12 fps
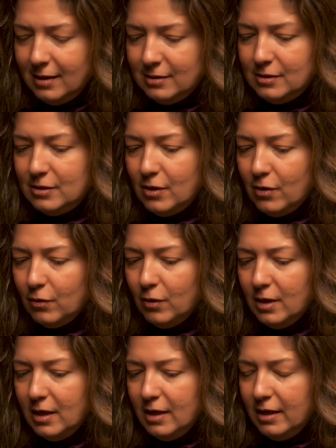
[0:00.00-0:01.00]
And
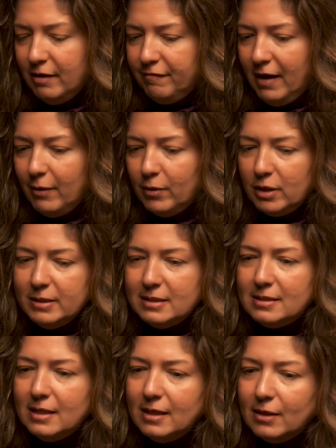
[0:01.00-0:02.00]
so if I were to be
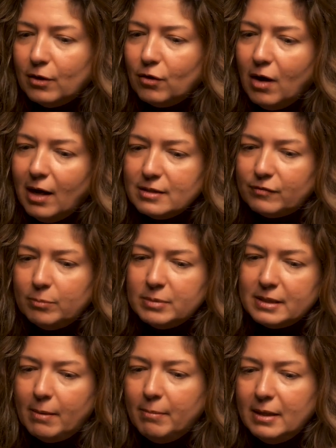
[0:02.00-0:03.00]
sitting across from
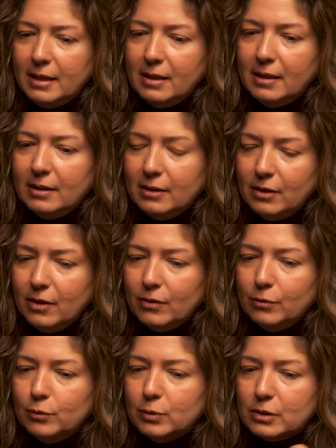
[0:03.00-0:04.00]
somebody, you
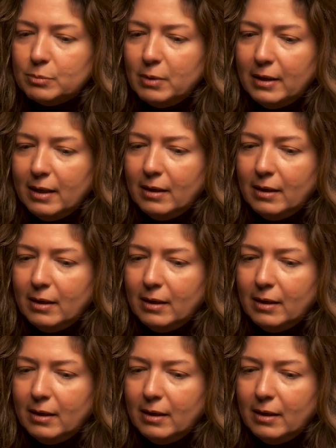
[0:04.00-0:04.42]
know, who was